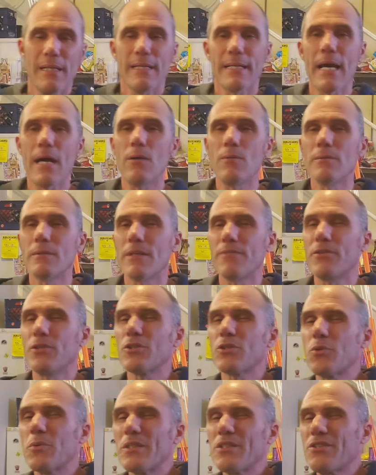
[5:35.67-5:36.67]
Now, if you're
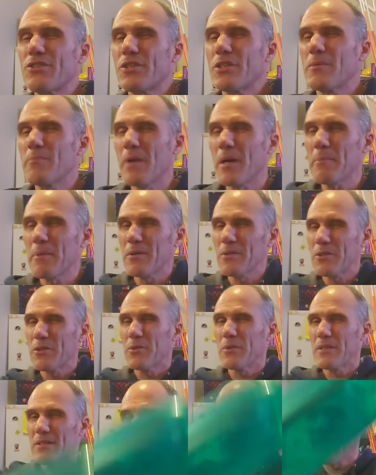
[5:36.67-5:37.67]
a twister, you might be able to
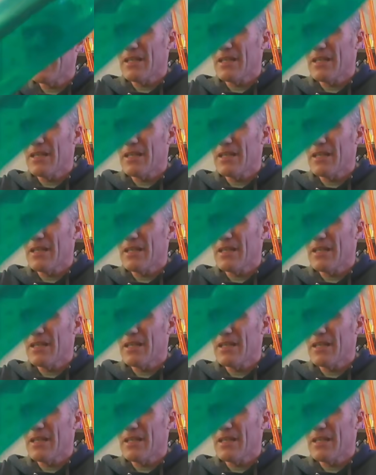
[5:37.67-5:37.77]
do this.